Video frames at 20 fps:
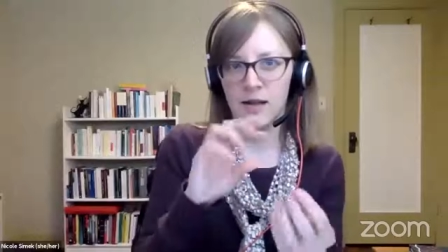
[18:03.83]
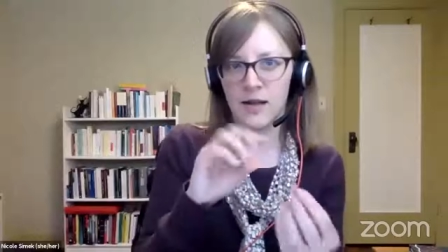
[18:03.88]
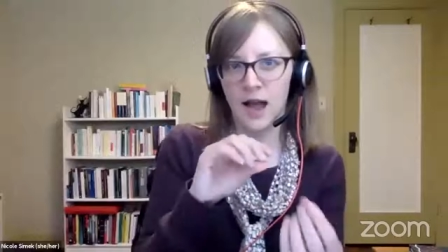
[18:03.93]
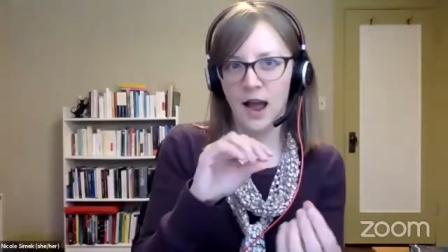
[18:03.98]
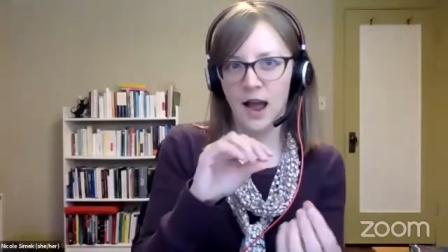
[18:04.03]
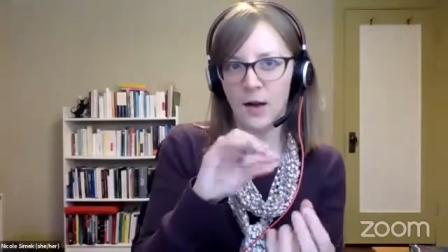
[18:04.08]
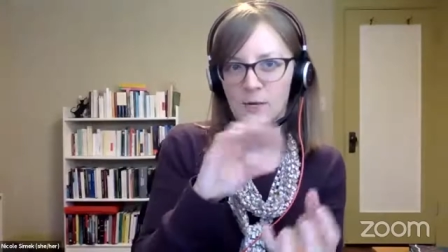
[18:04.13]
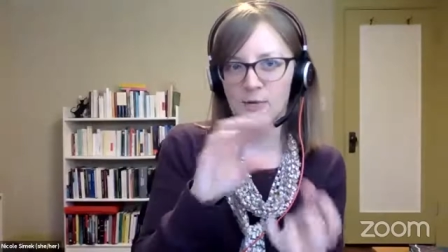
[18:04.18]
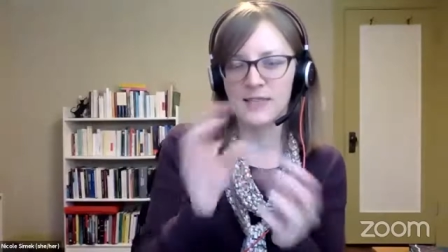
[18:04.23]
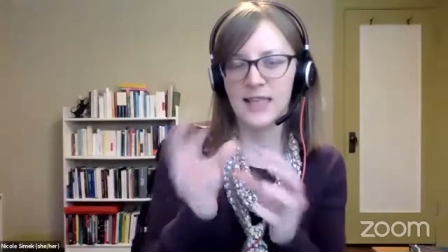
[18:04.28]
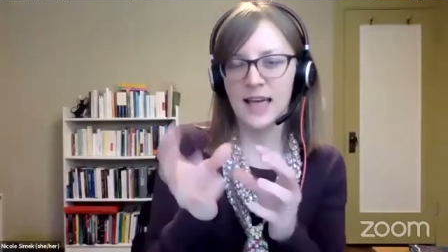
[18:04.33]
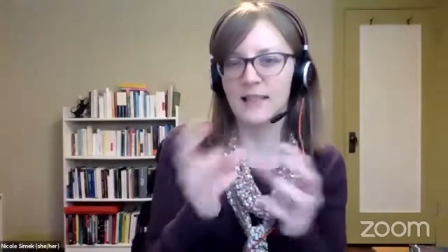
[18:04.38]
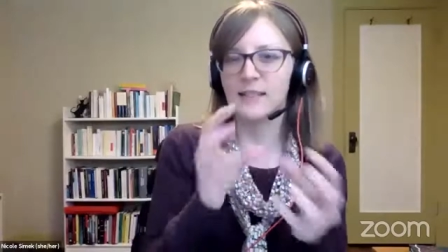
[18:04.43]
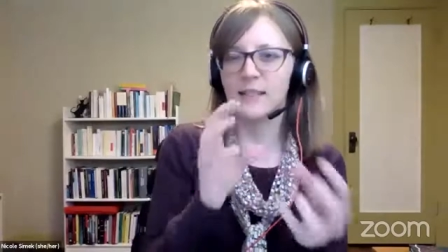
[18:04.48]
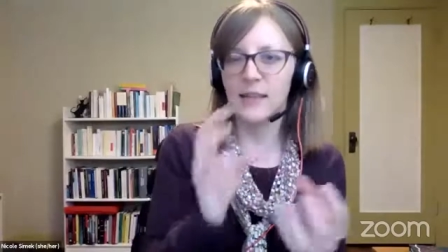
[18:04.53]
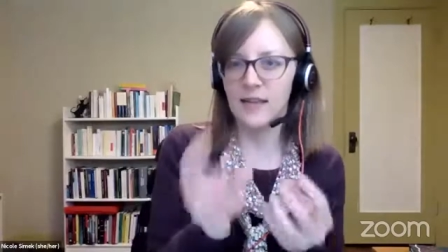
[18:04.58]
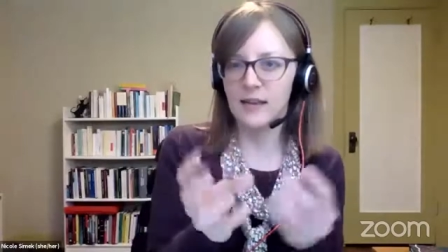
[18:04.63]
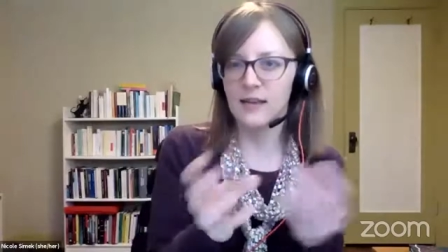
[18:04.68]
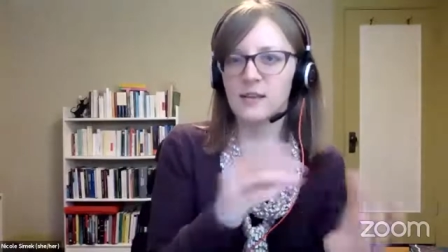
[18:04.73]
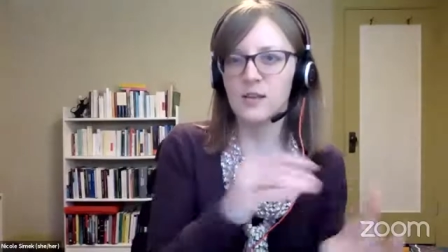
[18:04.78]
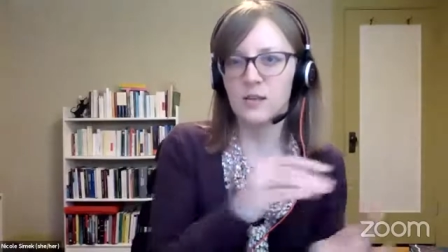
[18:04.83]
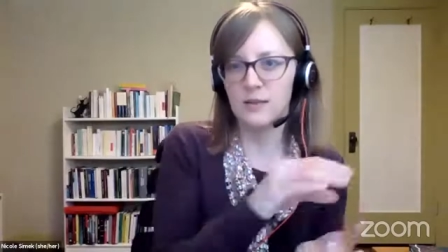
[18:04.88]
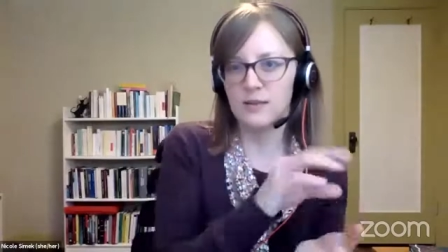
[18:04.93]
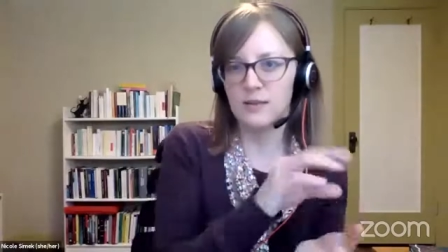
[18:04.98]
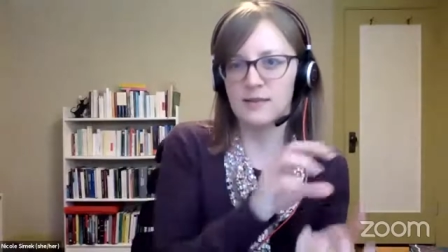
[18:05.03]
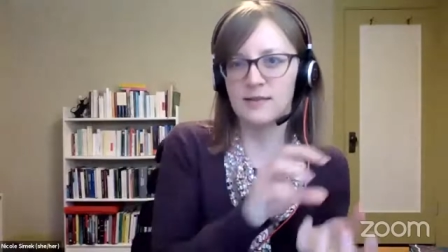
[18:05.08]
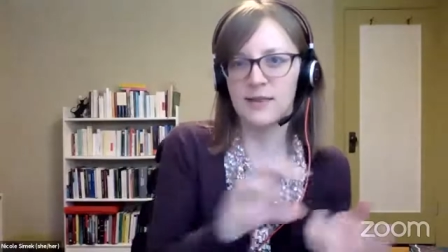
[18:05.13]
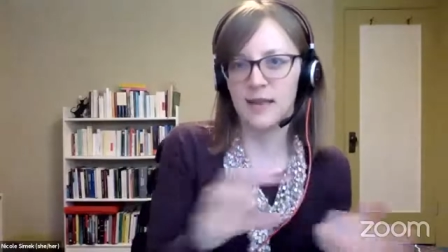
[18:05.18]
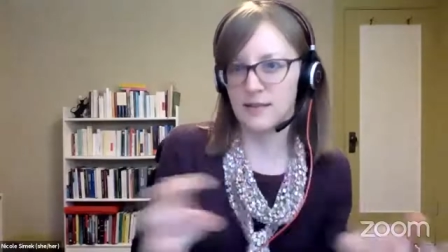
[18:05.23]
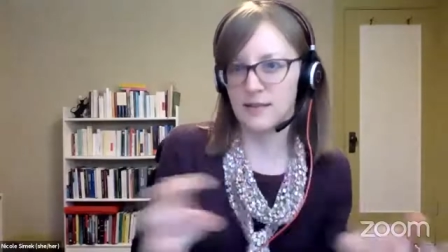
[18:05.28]
how is that linked to
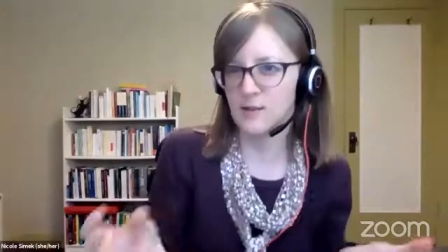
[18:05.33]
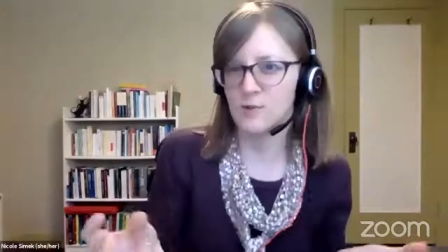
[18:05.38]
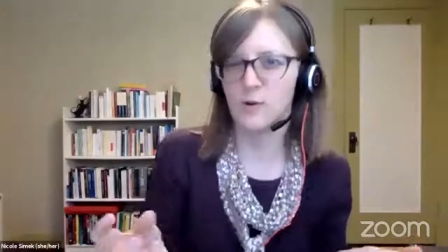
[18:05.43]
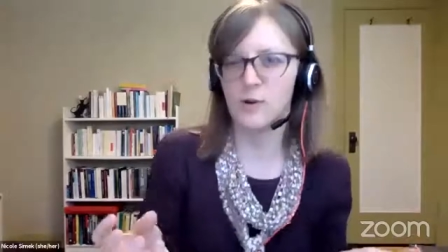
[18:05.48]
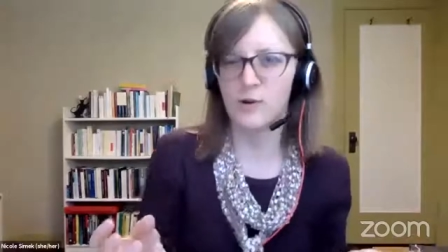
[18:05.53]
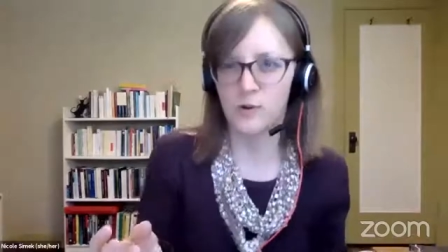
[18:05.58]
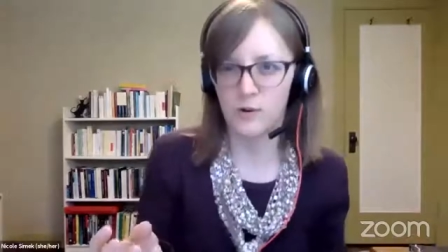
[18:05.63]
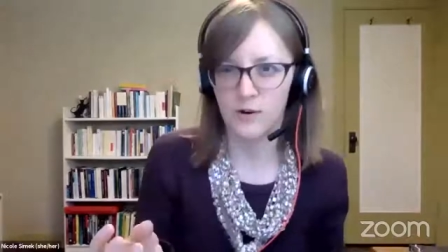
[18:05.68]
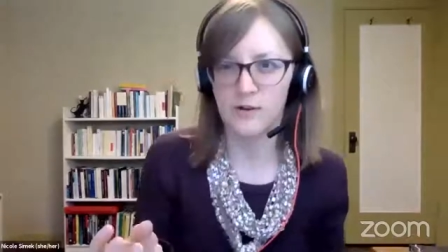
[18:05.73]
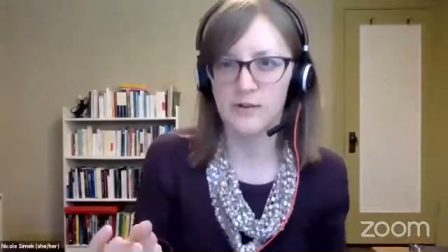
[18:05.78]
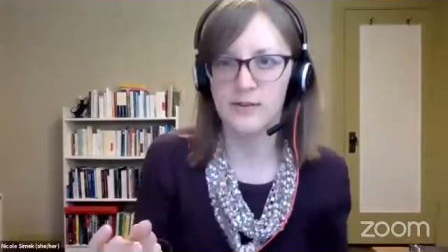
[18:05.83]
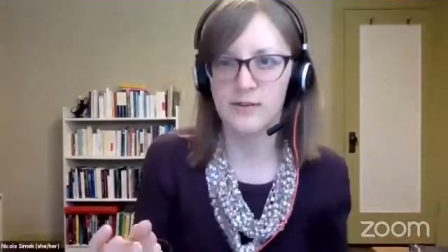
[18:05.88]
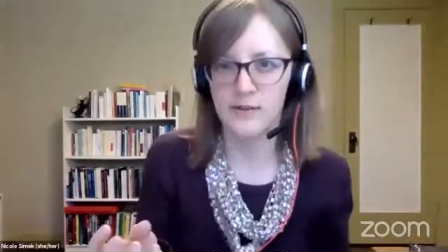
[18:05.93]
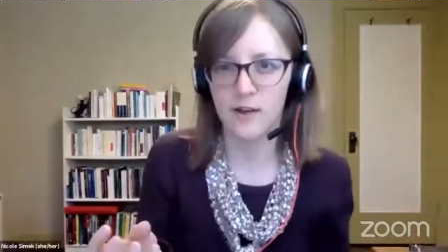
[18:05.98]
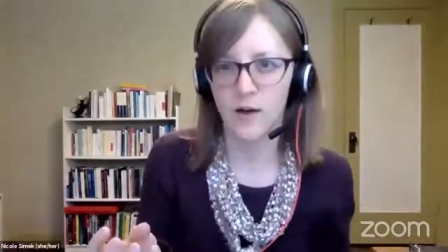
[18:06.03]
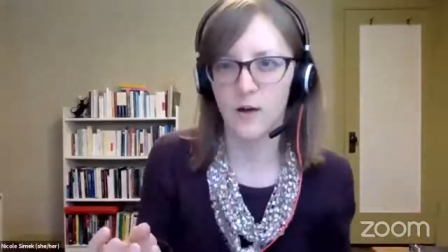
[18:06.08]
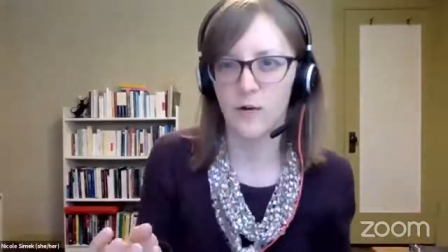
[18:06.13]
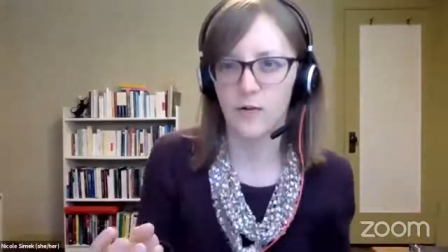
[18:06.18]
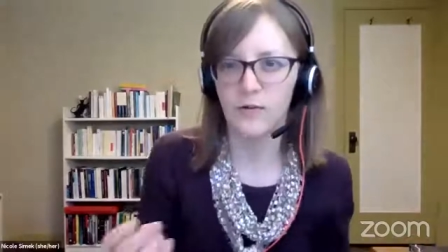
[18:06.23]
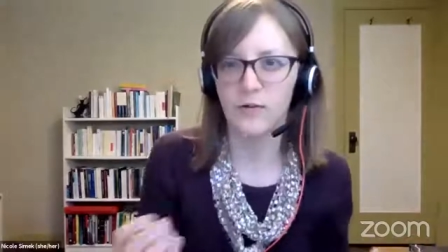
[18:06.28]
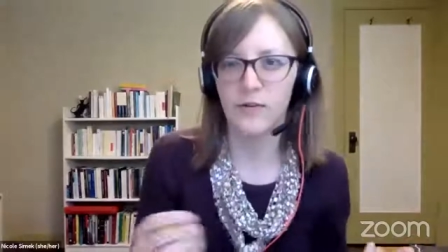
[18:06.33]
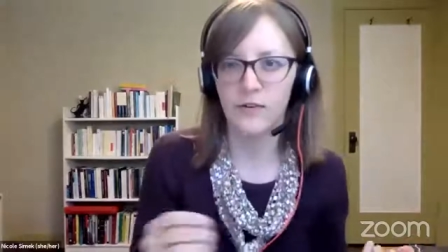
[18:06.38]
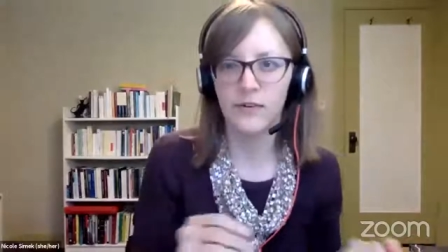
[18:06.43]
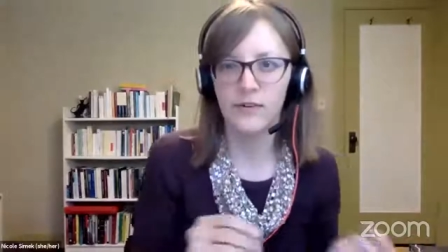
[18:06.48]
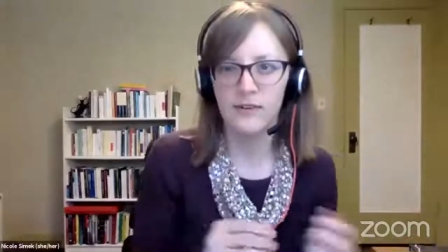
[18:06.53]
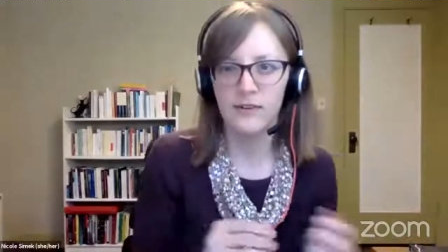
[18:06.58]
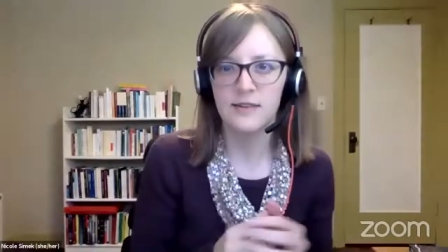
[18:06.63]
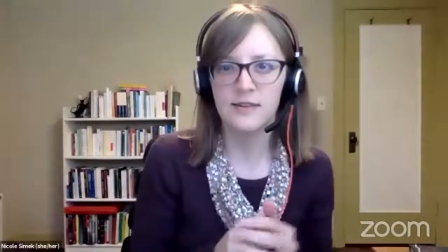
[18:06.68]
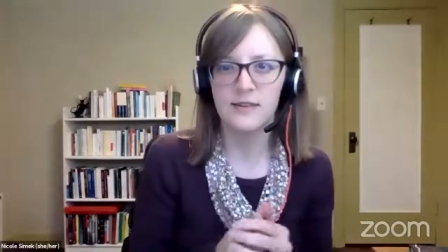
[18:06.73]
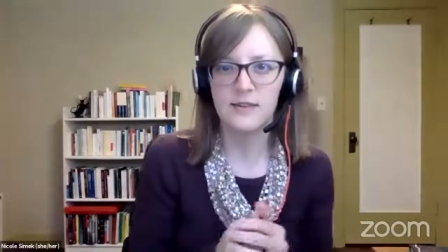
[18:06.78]
the sentence structure itself?
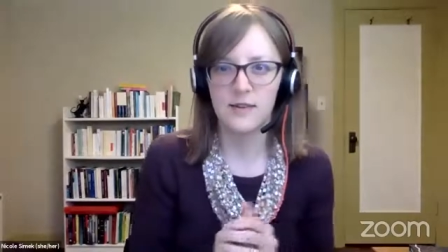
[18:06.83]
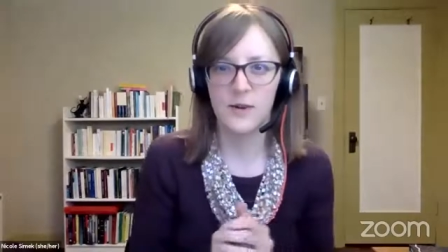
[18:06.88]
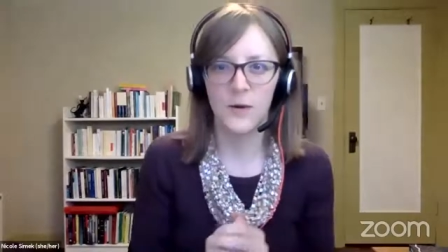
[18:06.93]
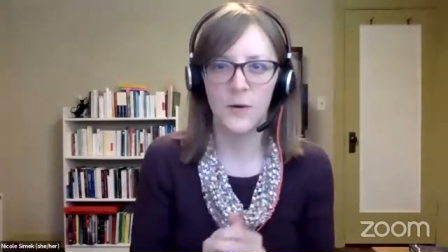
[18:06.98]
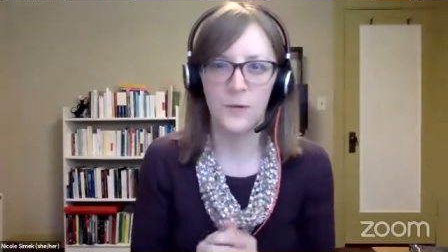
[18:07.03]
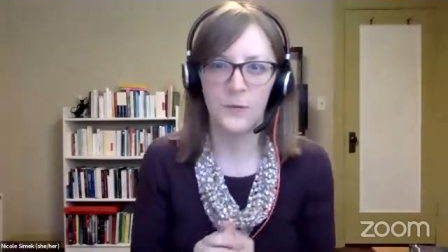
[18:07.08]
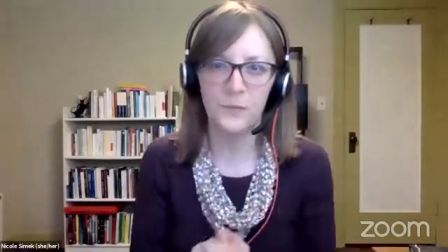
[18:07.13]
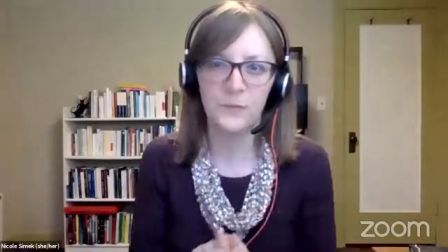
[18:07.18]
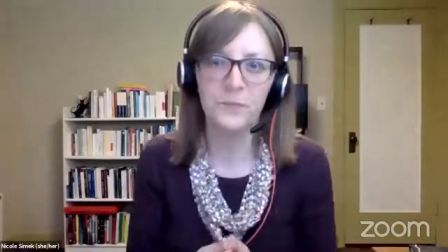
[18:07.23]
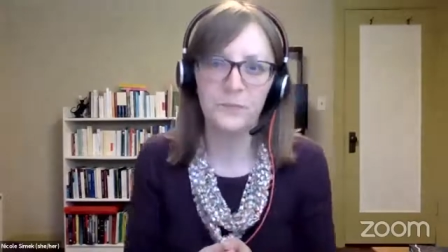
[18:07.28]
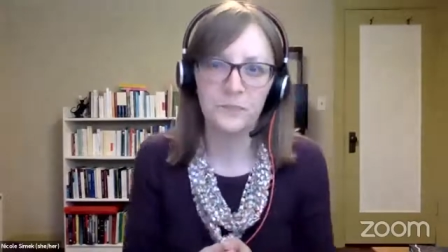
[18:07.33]
So